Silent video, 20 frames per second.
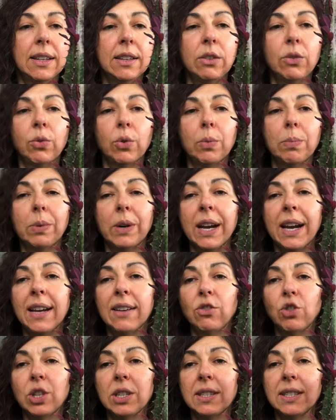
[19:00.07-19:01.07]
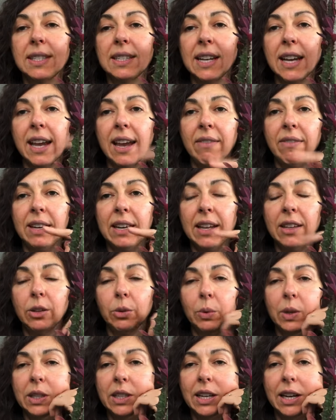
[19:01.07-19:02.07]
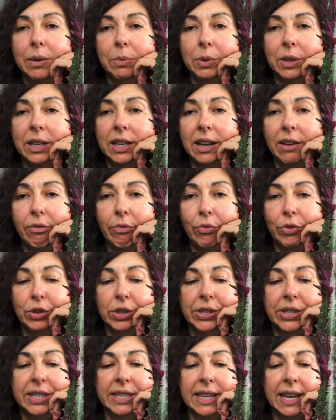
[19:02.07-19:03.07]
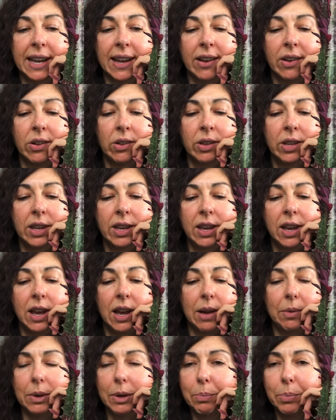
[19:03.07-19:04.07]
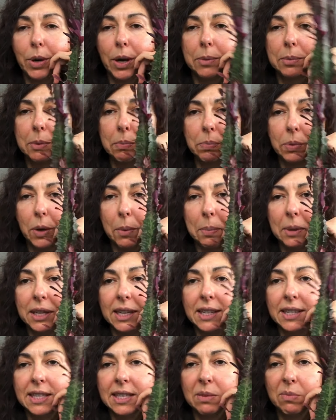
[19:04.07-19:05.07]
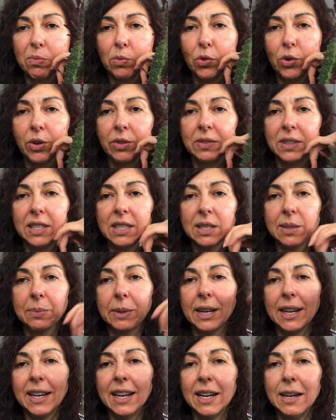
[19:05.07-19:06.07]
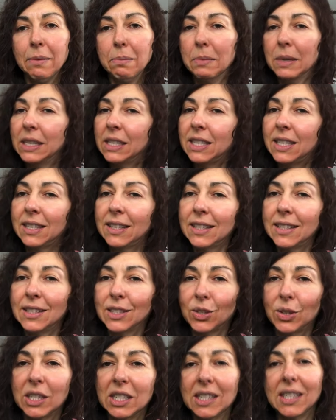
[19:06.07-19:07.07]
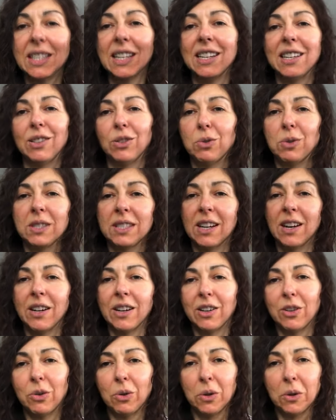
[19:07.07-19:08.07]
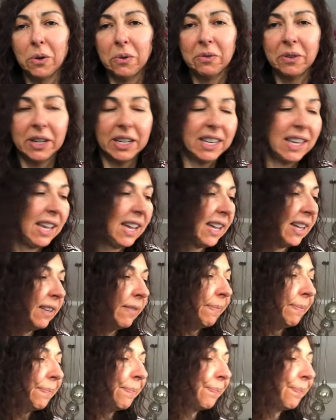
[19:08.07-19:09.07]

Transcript: that grew branches, and I have another one that I'm going to have for sale. I'm going to probably propagate some more of this one. I kind of missed it, so I decided to start it all over again.